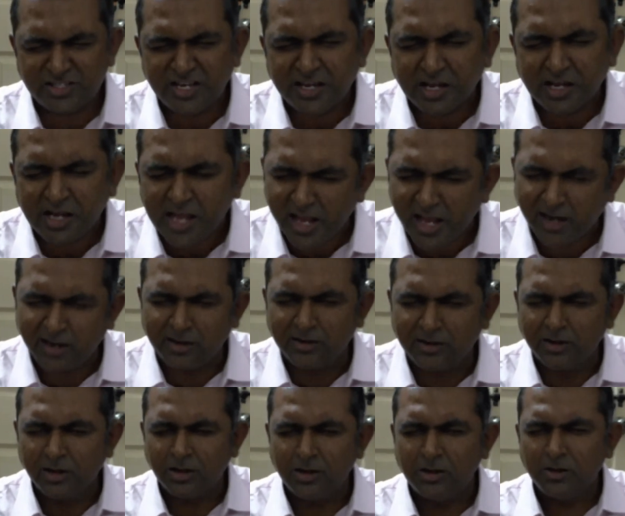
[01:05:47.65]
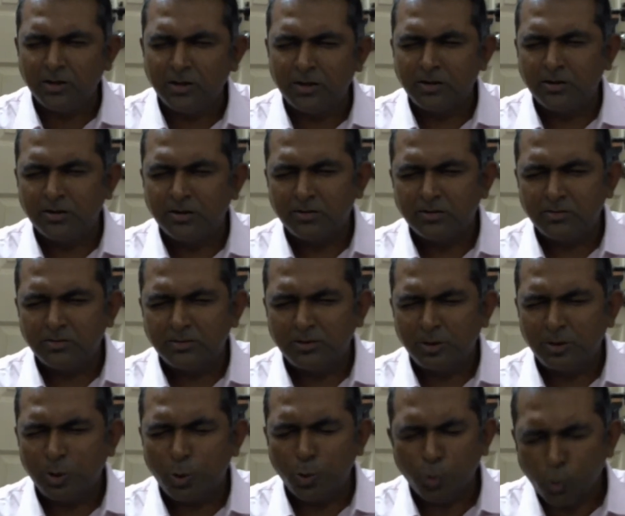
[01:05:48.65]
he can heal
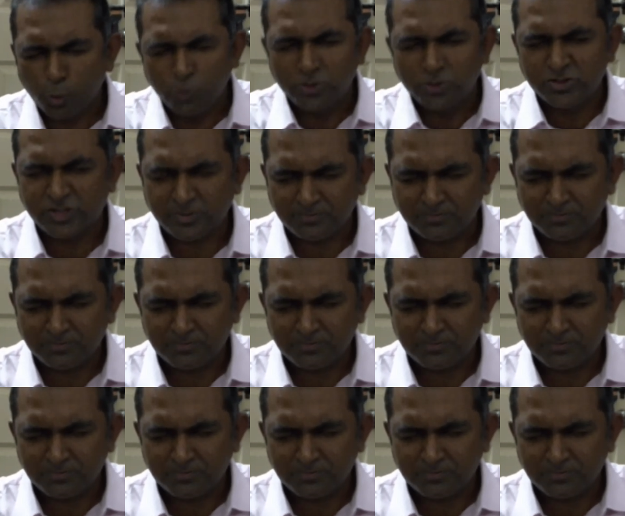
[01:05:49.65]
wounds.